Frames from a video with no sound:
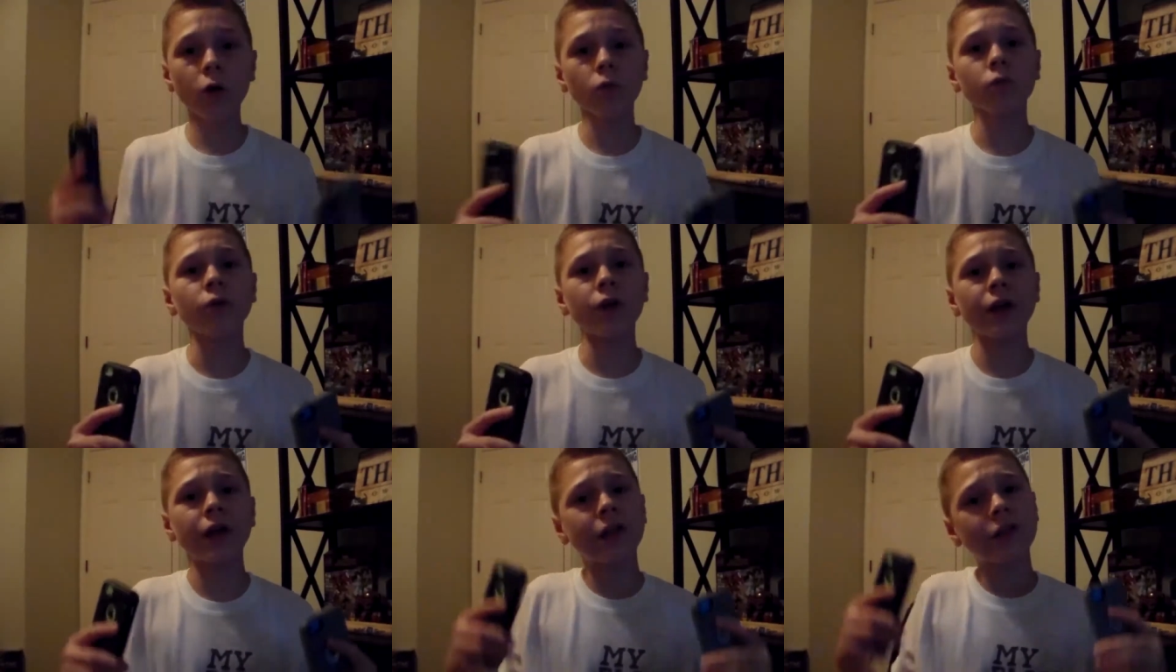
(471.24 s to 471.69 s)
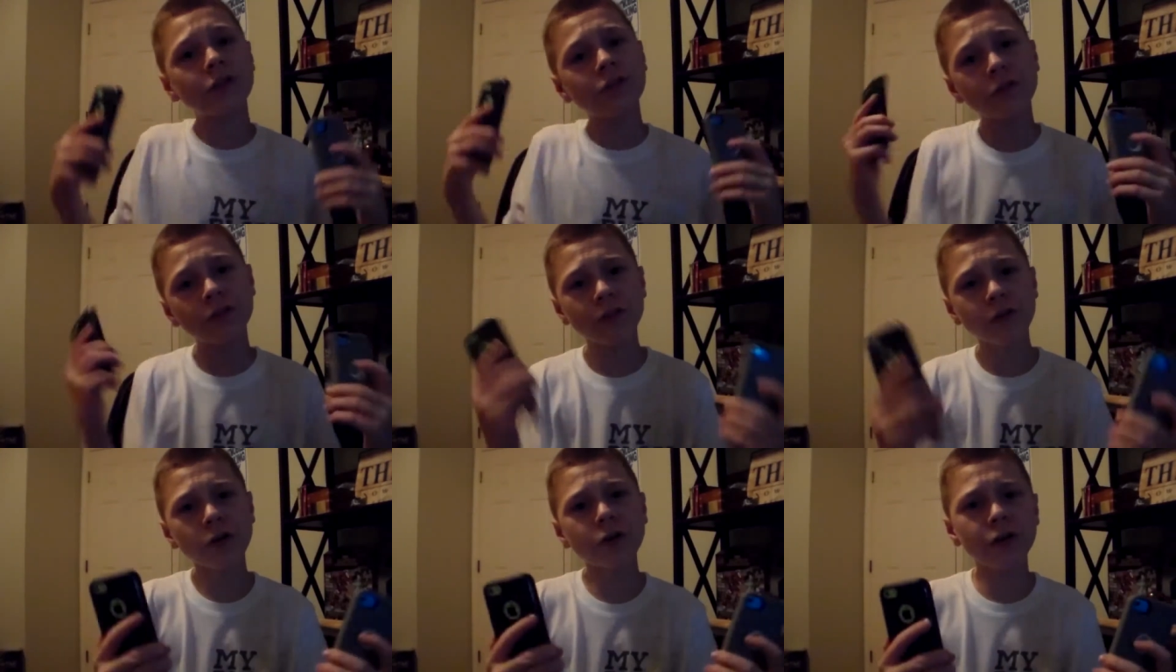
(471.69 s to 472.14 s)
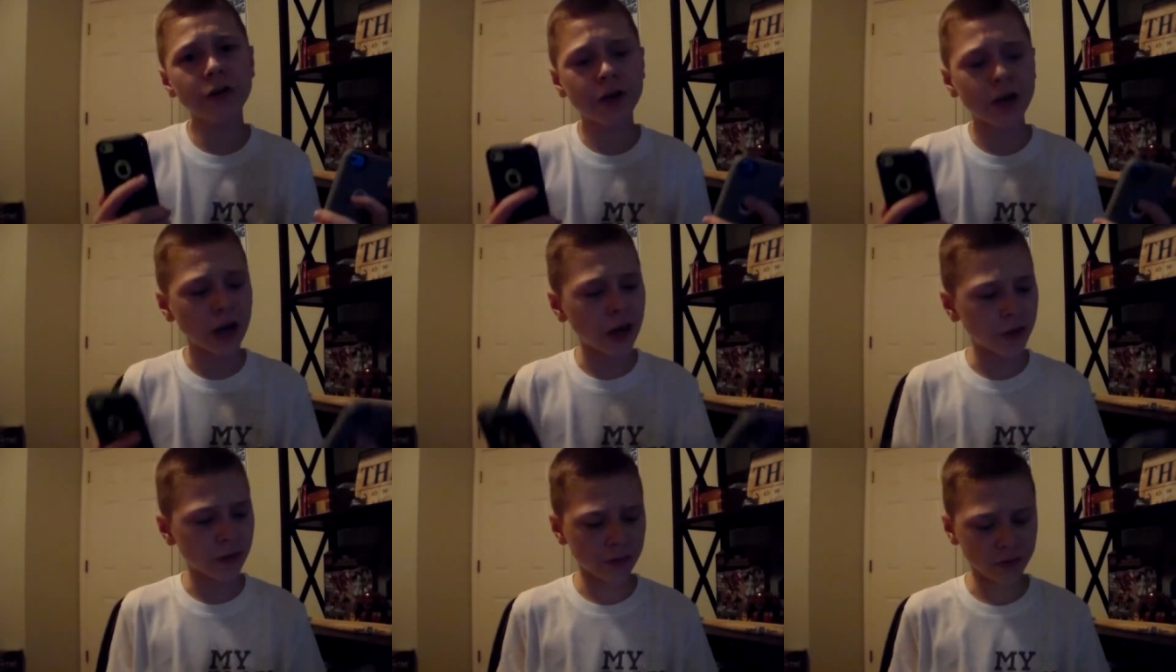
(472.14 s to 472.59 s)
Alright, so there
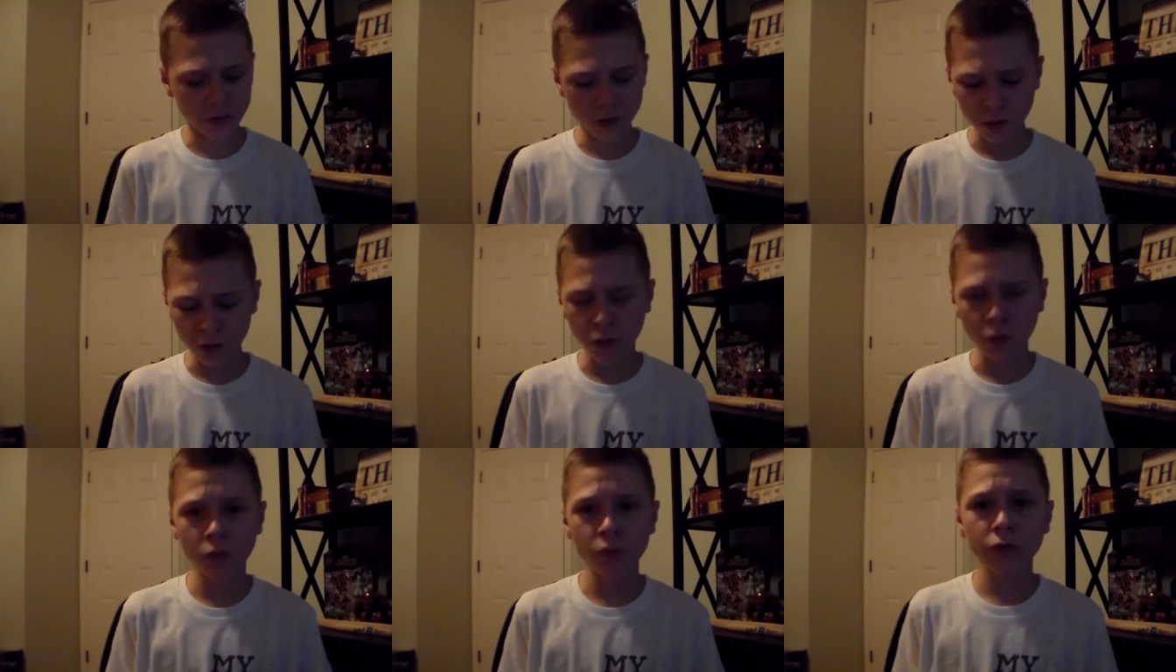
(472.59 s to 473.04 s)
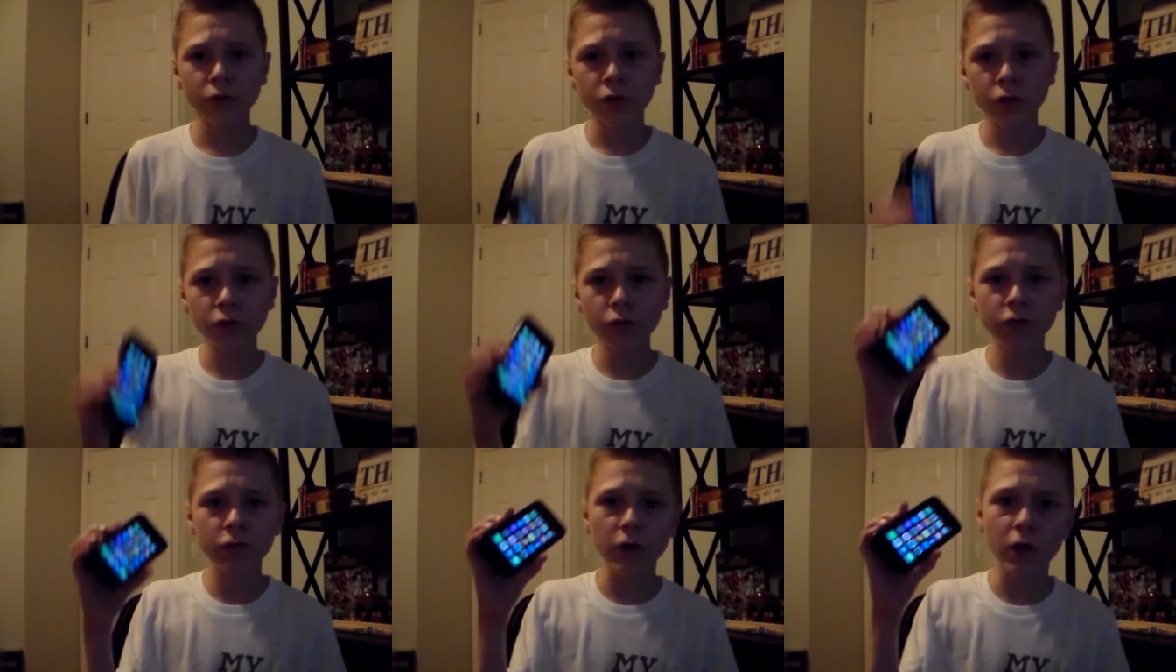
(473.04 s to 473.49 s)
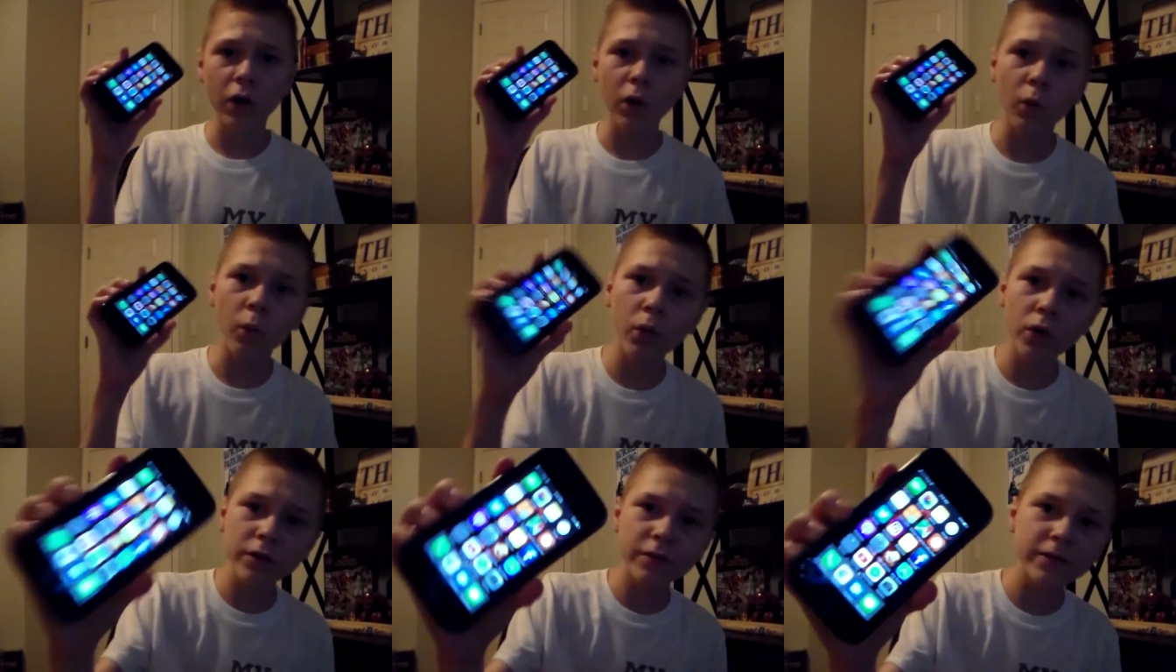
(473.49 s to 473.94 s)
you guys go. You
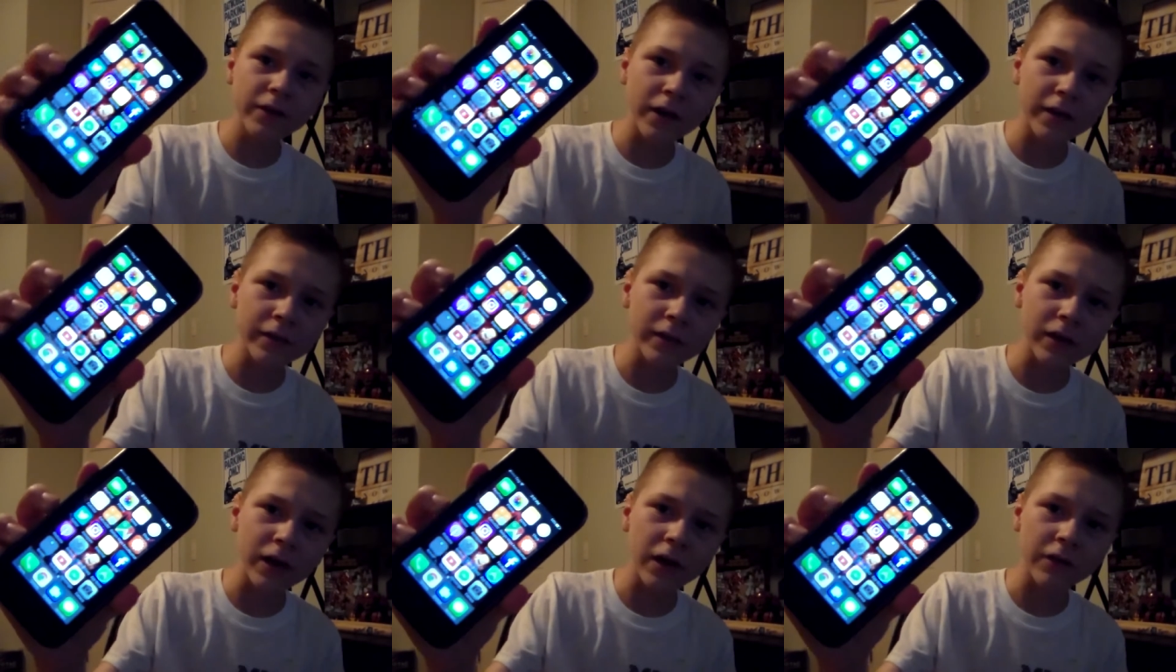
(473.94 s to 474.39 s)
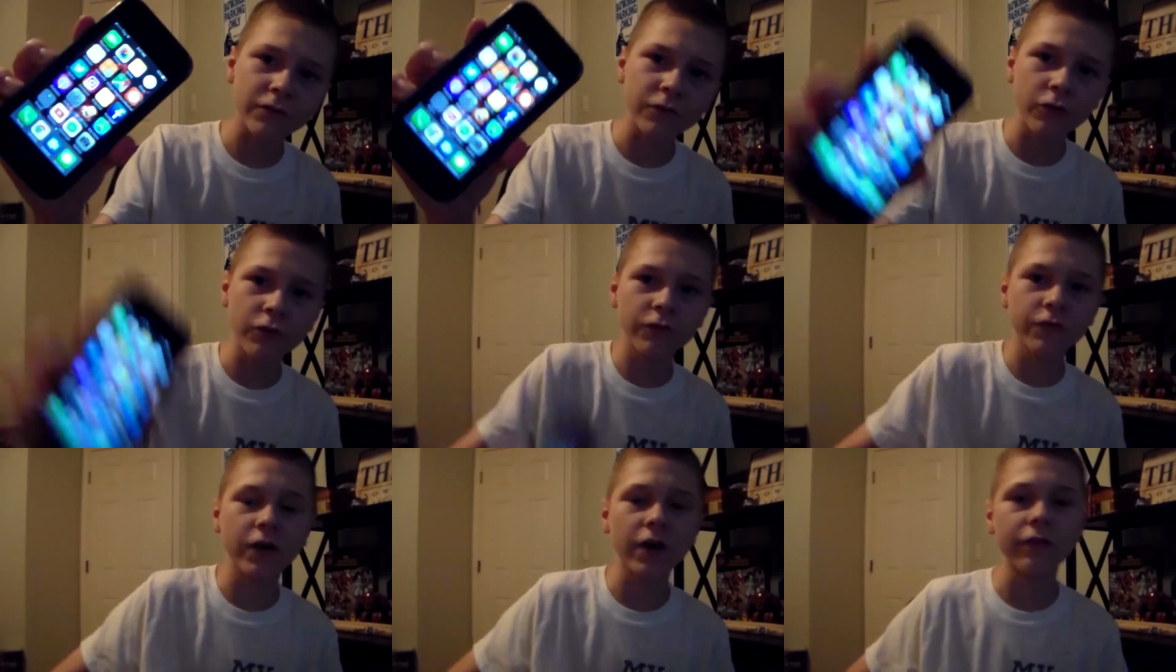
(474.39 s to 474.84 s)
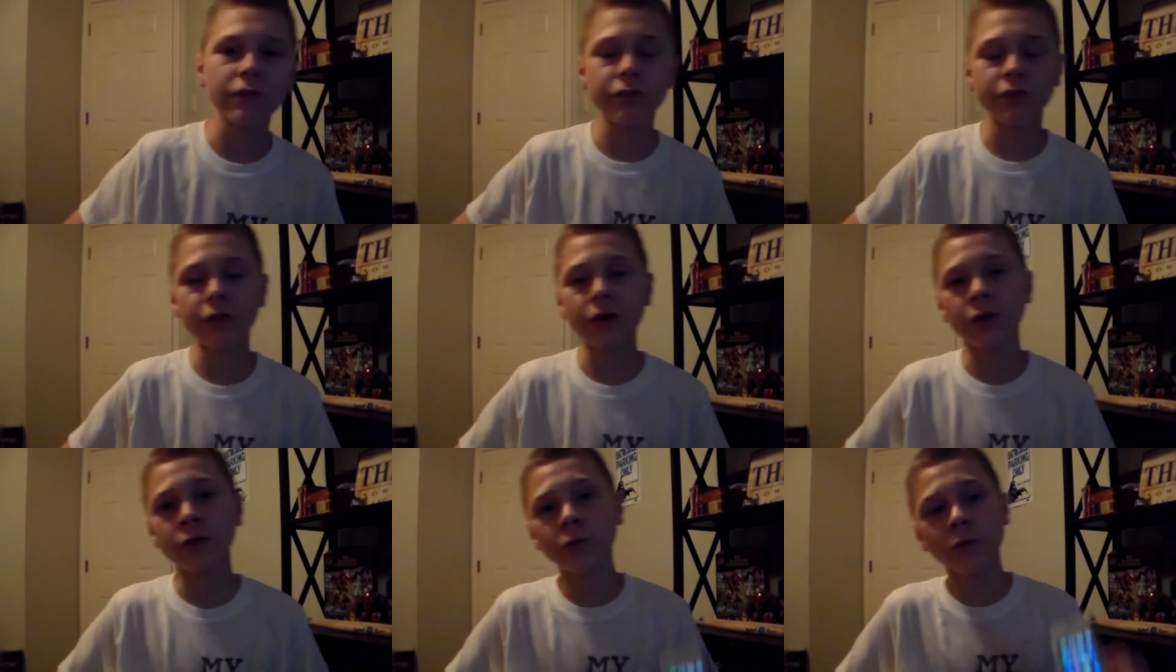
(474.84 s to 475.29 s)
saw what's on the iPhone
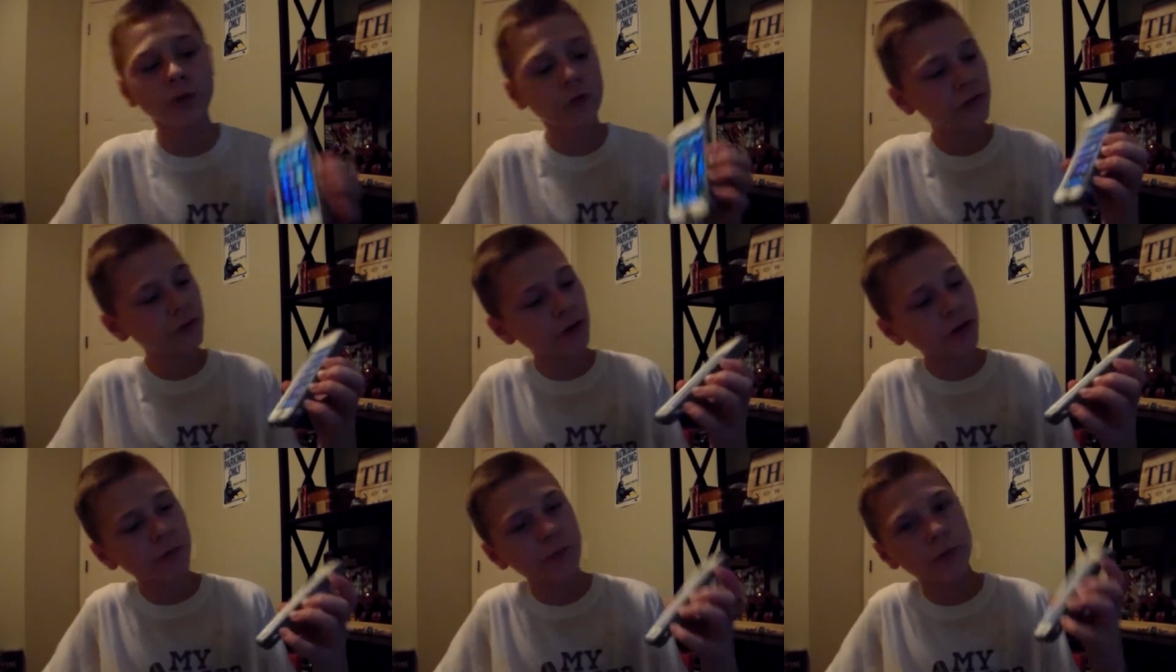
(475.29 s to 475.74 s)
5C with the